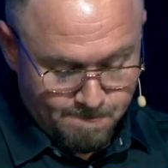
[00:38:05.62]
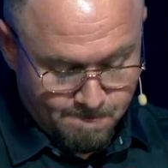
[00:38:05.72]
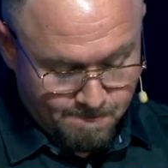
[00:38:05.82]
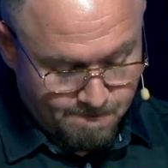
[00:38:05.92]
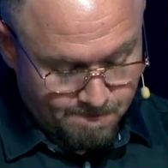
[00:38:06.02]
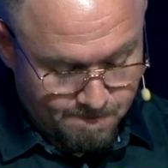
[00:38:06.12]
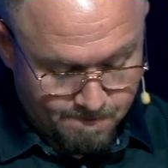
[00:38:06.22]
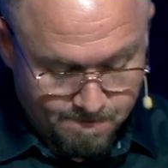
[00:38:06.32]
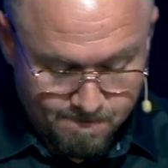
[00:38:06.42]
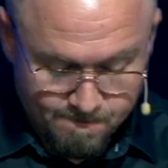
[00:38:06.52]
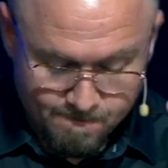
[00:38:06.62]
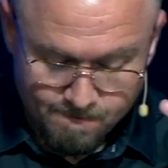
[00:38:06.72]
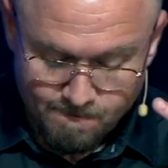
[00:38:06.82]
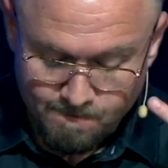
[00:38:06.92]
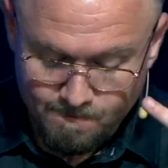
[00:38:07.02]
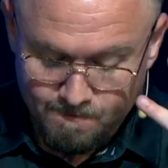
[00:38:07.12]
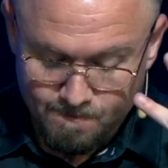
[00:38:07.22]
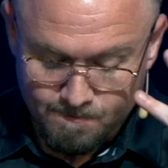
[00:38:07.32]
(silence)